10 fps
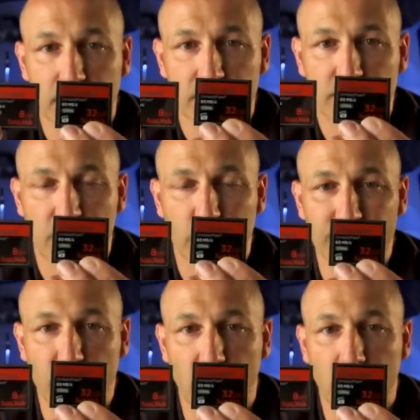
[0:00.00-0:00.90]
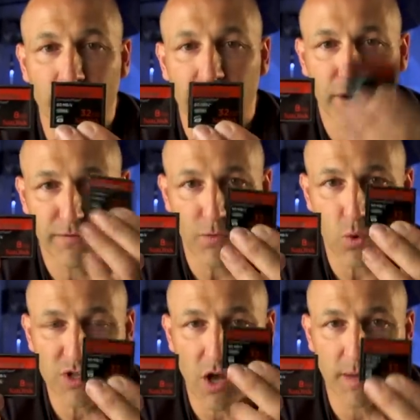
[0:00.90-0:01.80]
So we've got
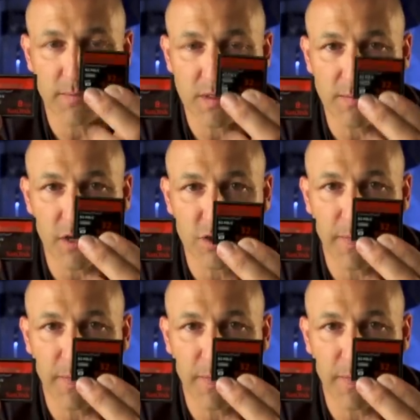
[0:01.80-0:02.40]
four times as much